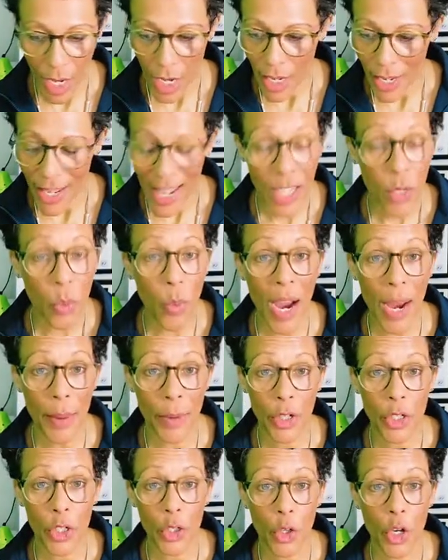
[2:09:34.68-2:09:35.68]
That's why I'm
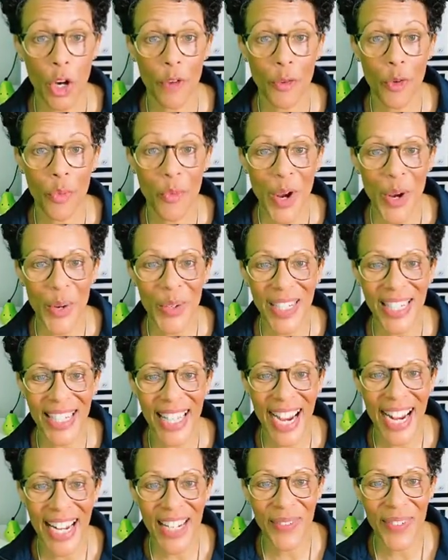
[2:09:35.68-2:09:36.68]
going to cover road
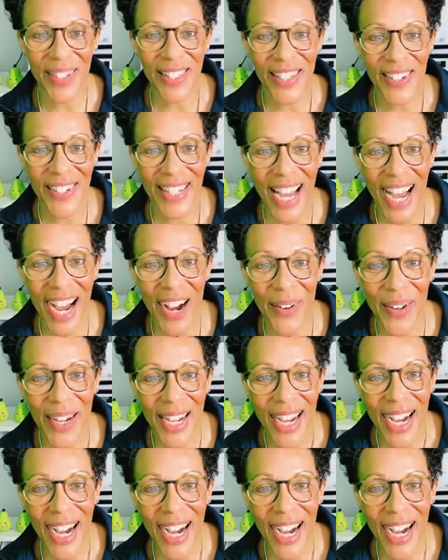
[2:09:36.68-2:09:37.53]
signs with you now.